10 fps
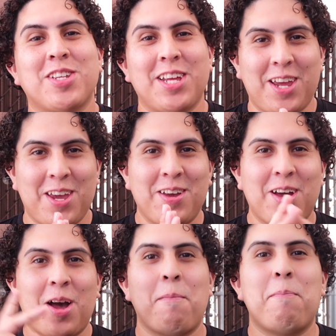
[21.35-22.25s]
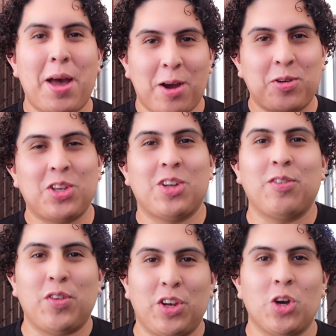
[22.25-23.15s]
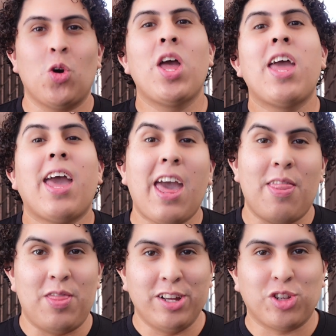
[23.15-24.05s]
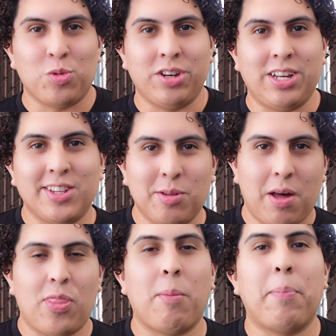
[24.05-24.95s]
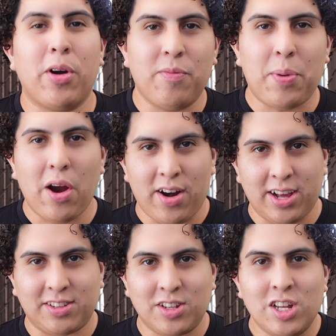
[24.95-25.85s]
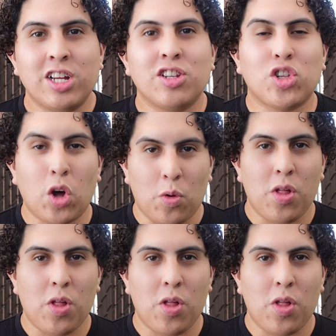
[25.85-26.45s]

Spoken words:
today I'm back with another video, and this one is about the bird of paradise. So